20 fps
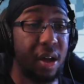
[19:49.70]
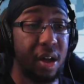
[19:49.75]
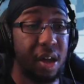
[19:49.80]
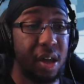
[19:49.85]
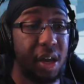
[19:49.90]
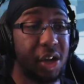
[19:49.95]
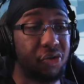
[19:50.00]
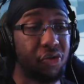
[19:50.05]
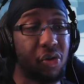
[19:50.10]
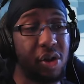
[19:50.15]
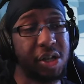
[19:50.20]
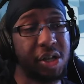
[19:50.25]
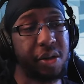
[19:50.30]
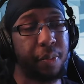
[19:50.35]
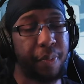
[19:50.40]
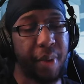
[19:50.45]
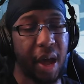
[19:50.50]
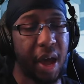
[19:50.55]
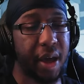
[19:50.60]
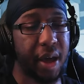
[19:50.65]
East roll isn't
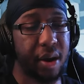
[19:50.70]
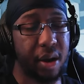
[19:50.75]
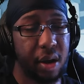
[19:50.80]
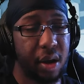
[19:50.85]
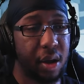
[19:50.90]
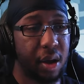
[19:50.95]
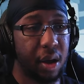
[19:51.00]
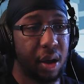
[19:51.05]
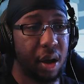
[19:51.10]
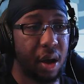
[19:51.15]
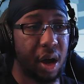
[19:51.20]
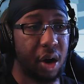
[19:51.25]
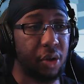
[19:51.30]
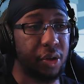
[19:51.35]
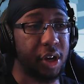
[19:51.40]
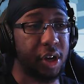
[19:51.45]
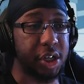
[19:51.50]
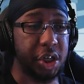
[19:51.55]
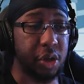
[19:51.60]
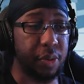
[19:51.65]
bad. I don't
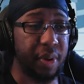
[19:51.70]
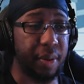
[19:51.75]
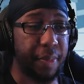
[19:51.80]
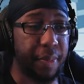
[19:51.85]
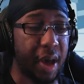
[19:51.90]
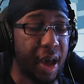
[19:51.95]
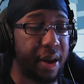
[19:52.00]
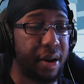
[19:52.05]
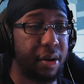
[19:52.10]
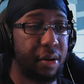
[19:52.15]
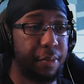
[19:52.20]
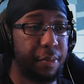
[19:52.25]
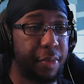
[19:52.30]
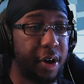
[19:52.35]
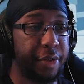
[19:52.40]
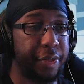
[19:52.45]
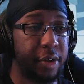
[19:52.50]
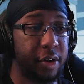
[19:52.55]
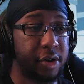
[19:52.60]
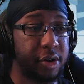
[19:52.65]
think she'll be bad,
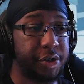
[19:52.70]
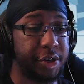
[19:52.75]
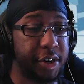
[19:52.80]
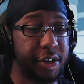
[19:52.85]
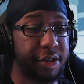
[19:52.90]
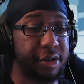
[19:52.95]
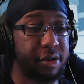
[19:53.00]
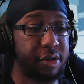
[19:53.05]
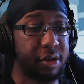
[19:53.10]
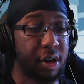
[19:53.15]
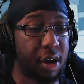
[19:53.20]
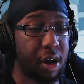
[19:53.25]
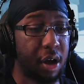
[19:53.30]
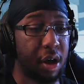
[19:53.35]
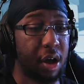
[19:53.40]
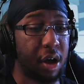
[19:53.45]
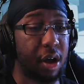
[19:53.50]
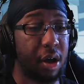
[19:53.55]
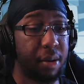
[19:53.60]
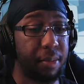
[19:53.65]
but there's just
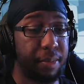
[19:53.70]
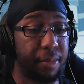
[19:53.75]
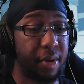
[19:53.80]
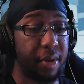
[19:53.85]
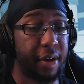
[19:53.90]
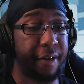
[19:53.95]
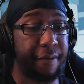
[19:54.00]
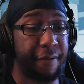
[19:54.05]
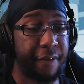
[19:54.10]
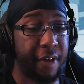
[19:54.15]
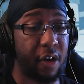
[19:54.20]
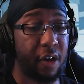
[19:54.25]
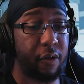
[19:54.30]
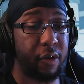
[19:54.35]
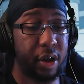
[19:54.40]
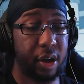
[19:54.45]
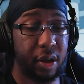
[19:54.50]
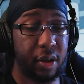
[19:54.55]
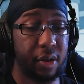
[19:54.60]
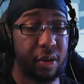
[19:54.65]
some
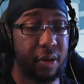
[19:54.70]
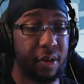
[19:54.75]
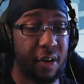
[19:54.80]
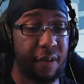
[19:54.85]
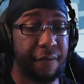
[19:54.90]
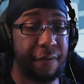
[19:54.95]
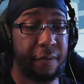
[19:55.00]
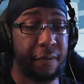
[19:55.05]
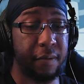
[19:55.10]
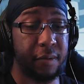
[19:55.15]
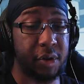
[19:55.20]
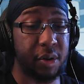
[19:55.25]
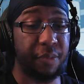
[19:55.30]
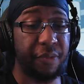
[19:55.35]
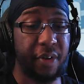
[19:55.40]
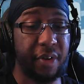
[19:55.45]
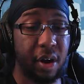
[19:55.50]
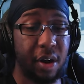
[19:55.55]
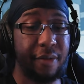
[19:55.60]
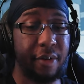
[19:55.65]
very,
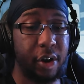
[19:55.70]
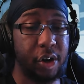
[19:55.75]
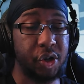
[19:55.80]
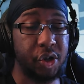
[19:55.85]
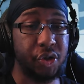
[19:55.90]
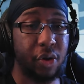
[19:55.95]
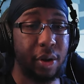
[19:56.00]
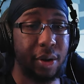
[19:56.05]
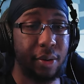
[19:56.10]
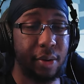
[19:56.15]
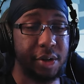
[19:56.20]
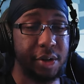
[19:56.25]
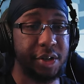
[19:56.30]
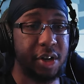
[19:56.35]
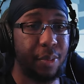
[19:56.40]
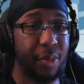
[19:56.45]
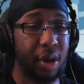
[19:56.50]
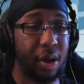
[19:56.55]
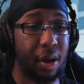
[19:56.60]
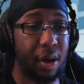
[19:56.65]
very strong units
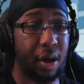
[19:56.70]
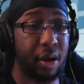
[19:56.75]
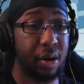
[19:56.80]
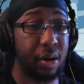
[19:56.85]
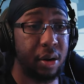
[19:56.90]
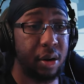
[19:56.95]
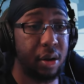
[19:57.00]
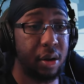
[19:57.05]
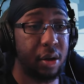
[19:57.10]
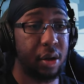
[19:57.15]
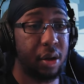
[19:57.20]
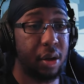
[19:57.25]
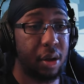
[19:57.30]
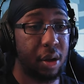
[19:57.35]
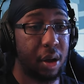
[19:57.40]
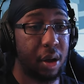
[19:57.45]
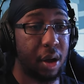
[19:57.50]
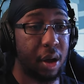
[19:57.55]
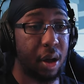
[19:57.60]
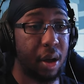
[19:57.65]
coming
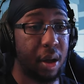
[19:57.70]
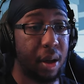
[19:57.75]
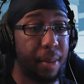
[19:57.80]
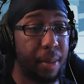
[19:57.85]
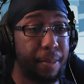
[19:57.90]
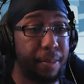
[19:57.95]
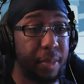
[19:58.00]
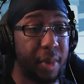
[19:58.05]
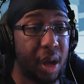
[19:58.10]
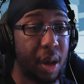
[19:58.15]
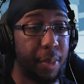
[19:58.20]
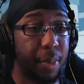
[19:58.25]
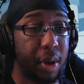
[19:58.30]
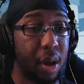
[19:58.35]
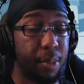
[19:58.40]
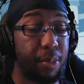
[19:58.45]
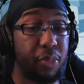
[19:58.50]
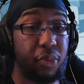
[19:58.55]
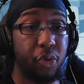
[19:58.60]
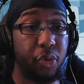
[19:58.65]
up
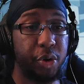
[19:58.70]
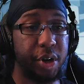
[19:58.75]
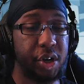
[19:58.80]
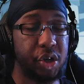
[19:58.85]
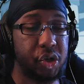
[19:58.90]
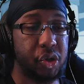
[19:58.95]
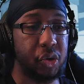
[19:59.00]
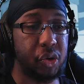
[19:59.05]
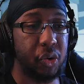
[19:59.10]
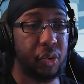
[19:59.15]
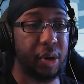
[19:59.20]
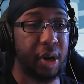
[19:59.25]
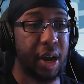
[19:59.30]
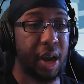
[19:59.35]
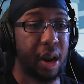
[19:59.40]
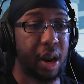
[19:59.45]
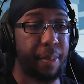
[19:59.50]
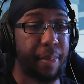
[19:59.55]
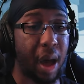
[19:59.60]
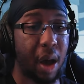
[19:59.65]
pretty soon,
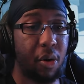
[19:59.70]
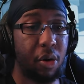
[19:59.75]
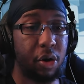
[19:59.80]
and power